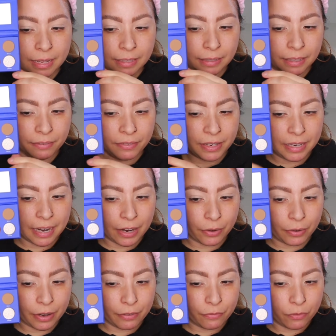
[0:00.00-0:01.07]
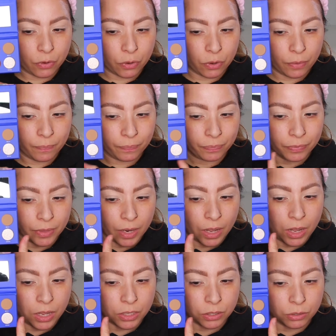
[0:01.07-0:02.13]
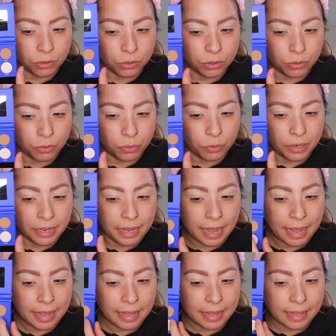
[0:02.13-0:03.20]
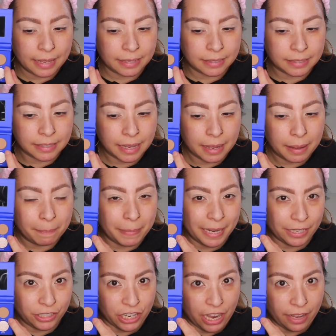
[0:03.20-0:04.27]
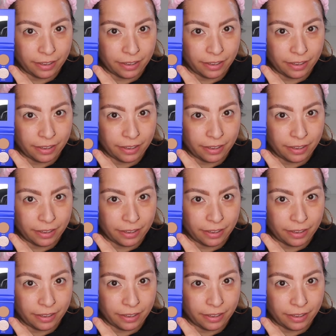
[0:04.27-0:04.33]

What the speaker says: Divina, Grateful, Hustle, Única, and Bella.